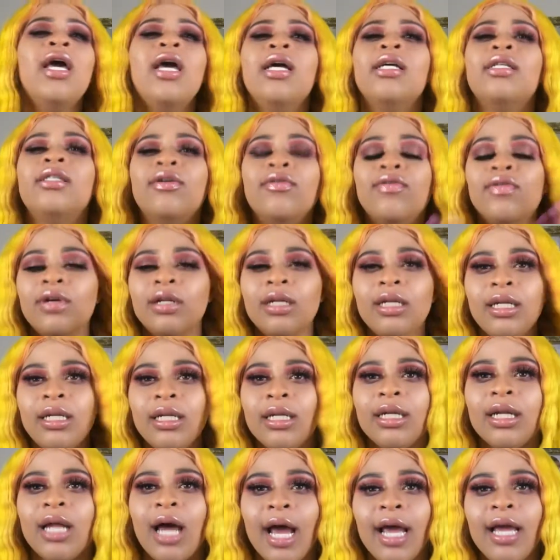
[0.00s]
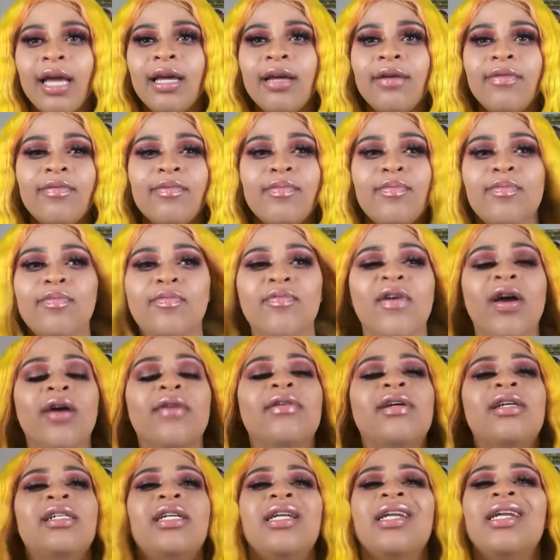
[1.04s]
It's a really light
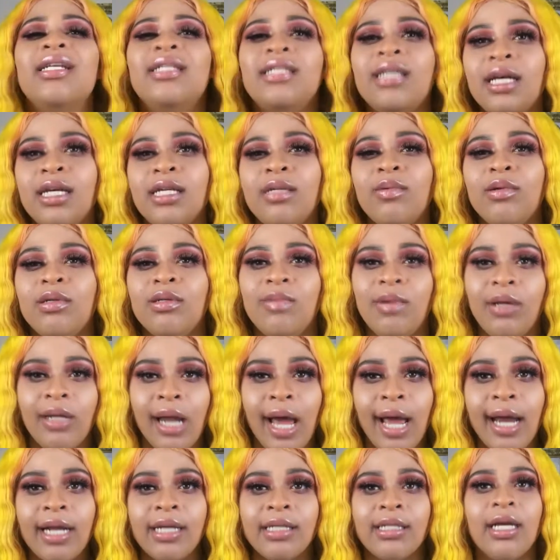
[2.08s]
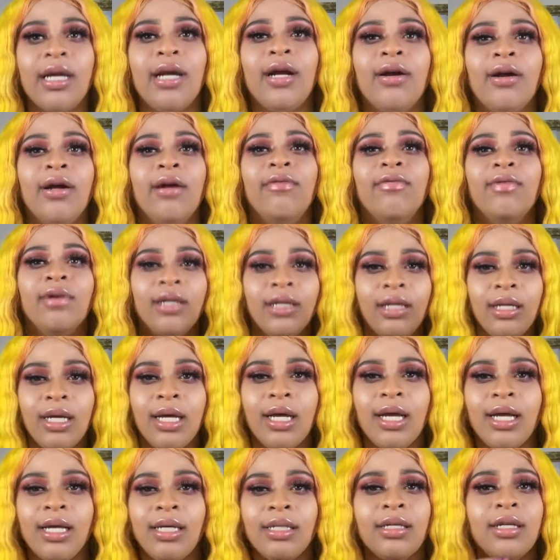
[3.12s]
foundation. They say it's supposed to be light as air, and it really
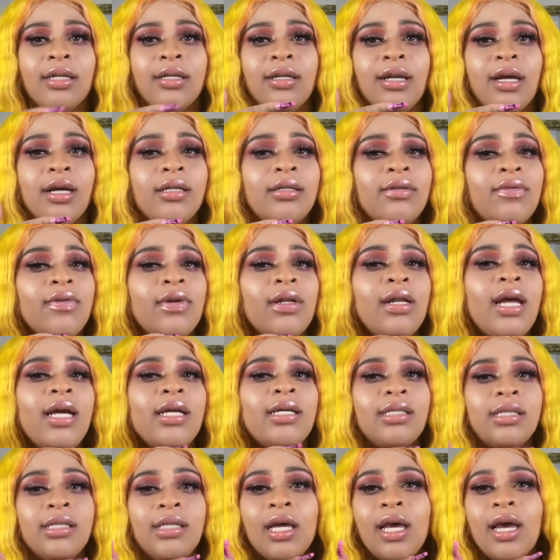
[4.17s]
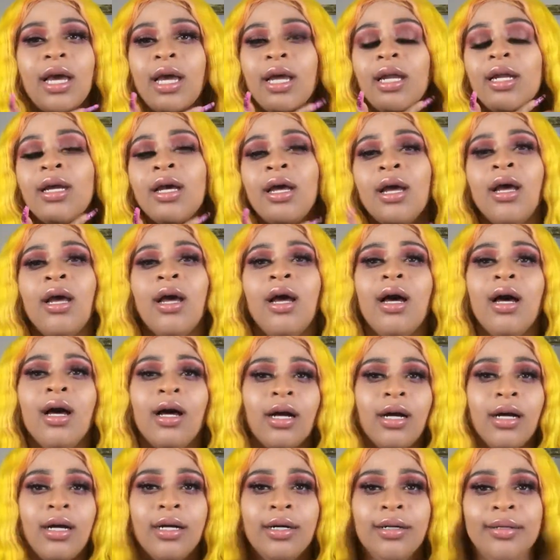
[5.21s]
is. It does feel like skin.
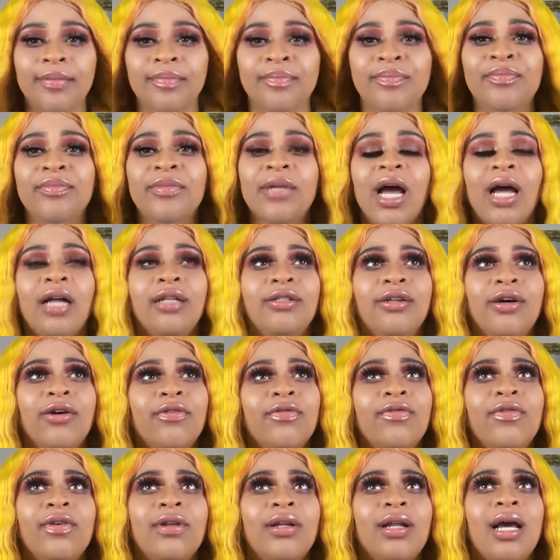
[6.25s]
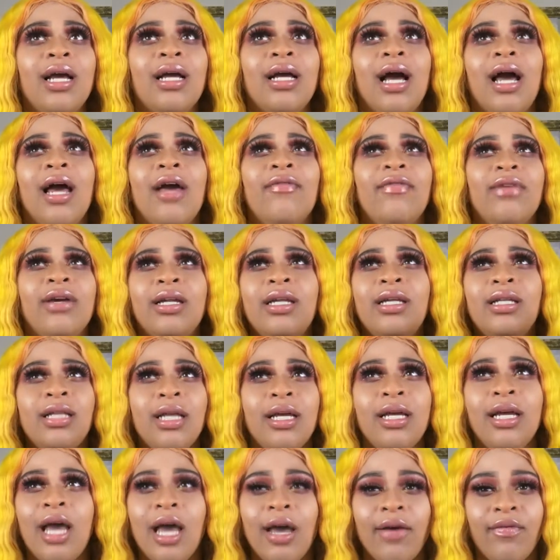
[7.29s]
I don't feel like I have
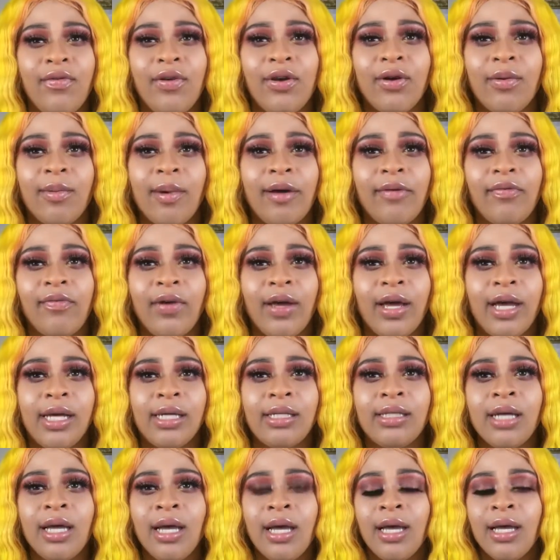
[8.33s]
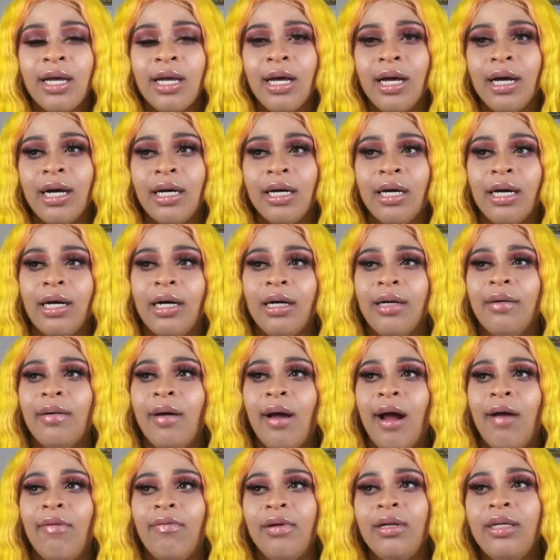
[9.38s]
anything heavy on my face.
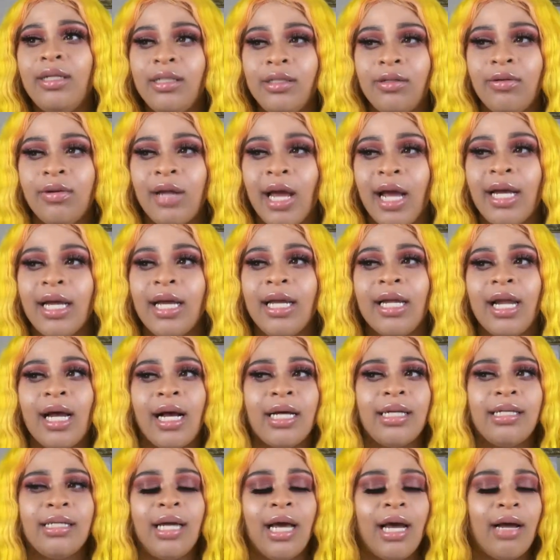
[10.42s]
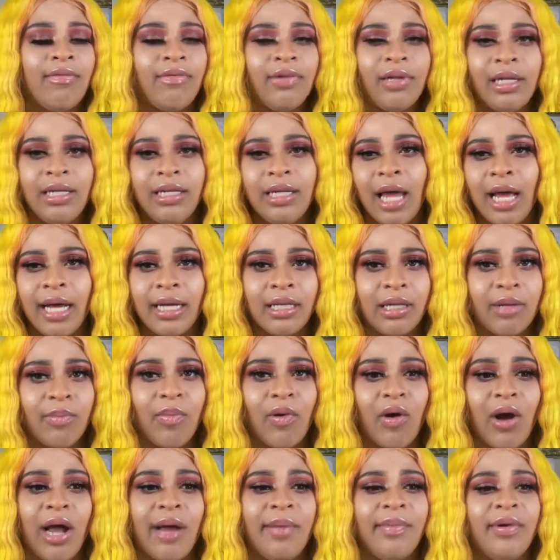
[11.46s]
I really do like it. Like I said, I really like the
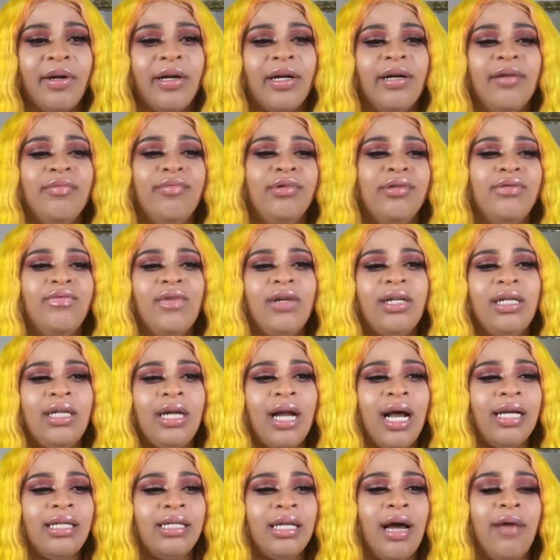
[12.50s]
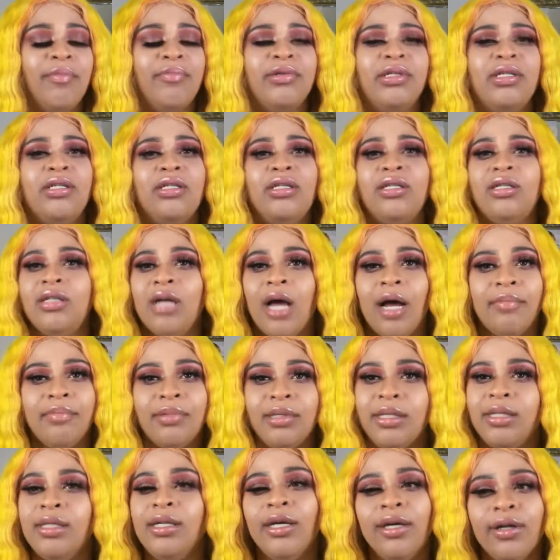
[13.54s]
primer. It was really nice. I'm
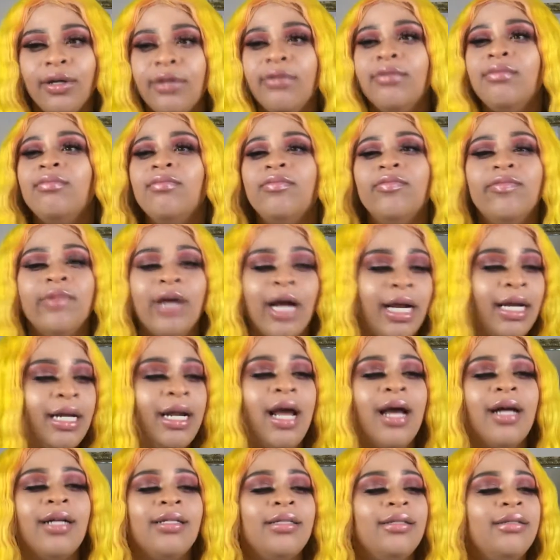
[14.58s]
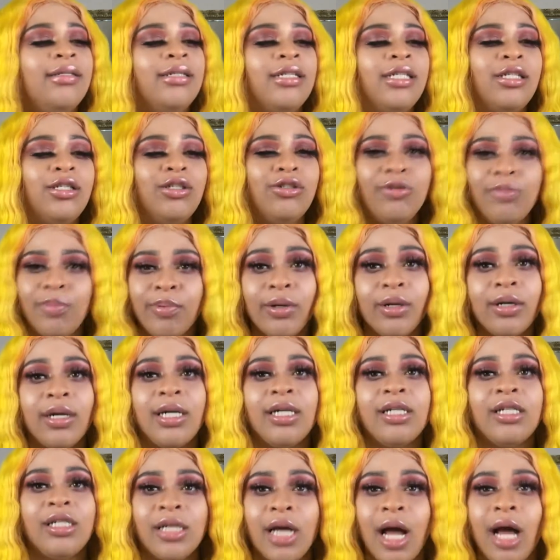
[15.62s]
still right now super
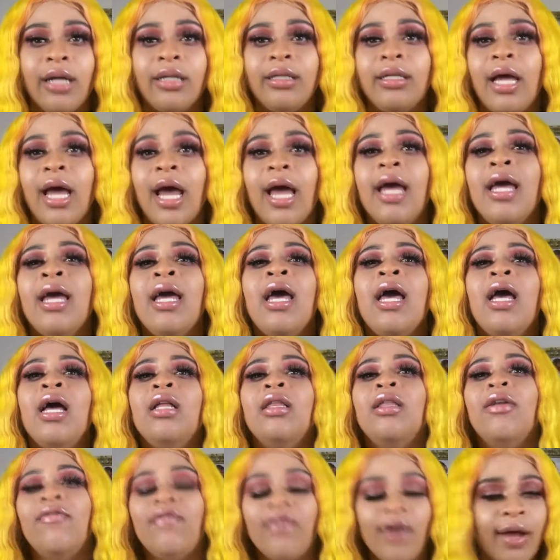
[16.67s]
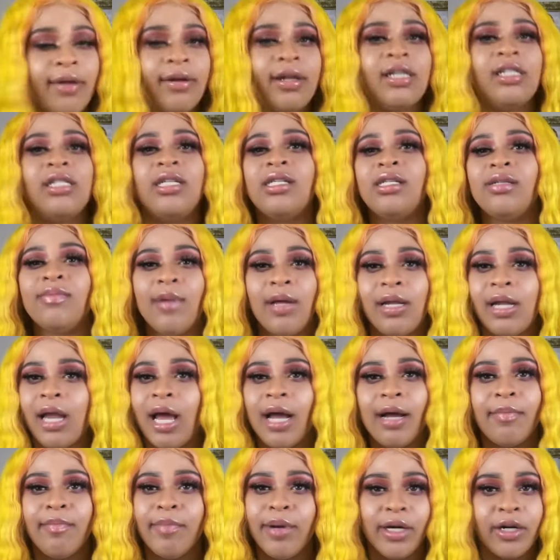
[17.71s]
in shock that the foundation smelled
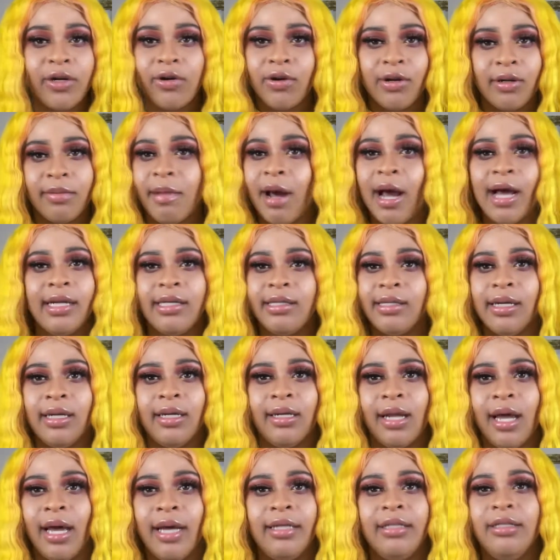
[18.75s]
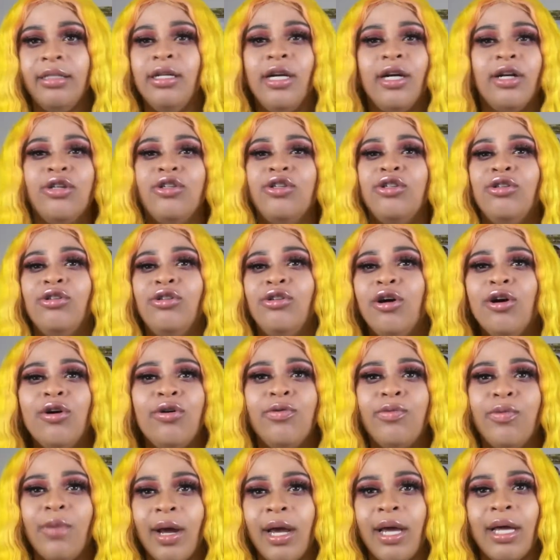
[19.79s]
like buttercream icing. Like, there's no
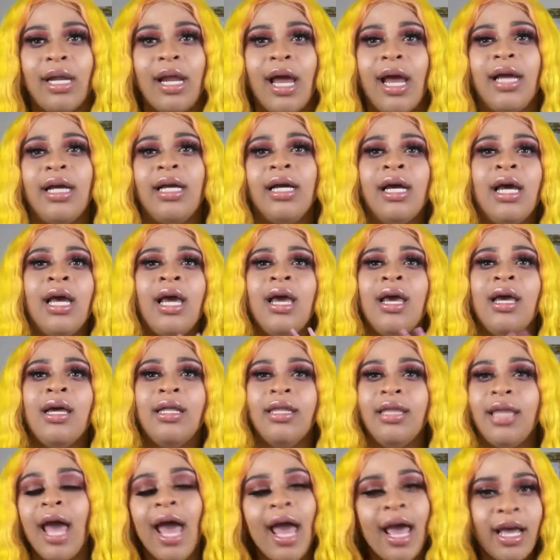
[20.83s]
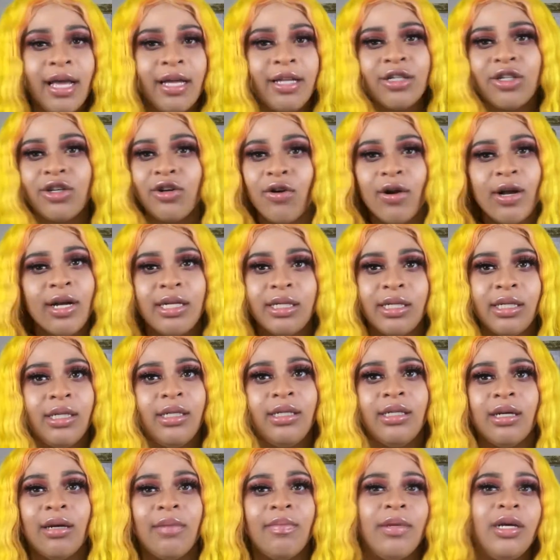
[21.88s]
way. Like, that is crazy
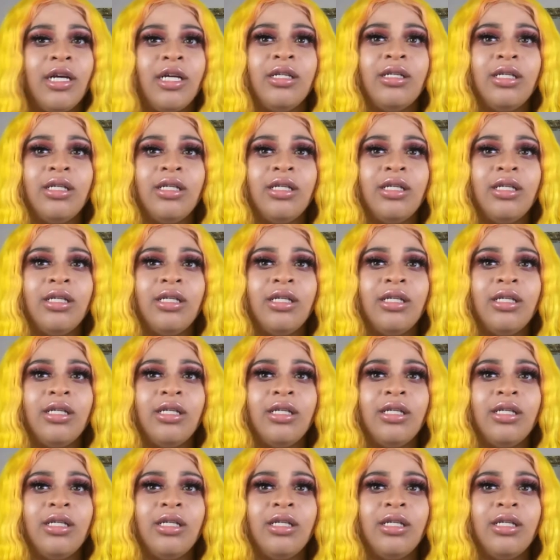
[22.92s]
to me.